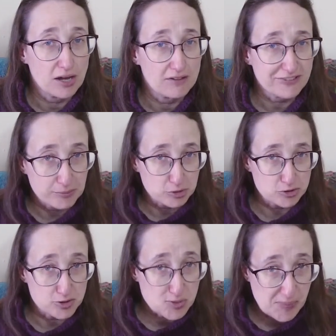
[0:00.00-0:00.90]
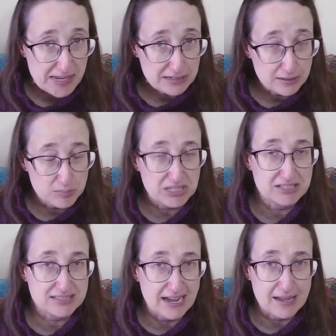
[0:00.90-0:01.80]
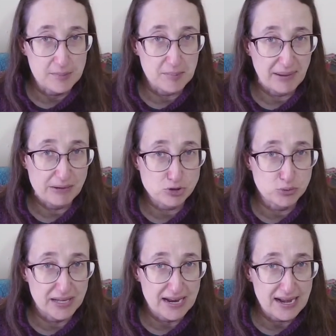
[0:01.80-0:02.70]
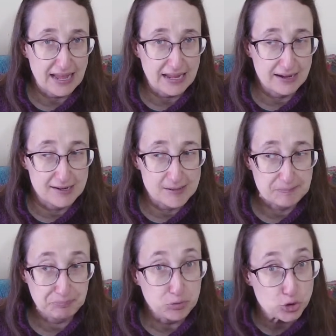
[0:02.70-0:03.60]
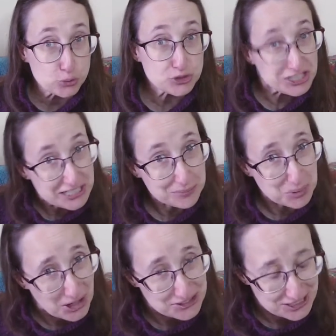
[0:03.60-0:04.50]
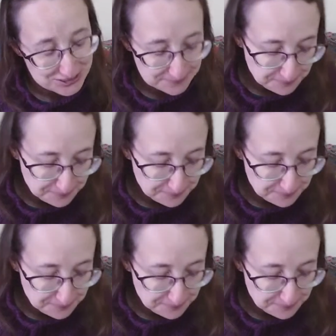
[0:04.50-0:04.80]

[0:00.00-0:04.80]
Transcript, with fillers: fiber to spin because I am about to get a new chicken project.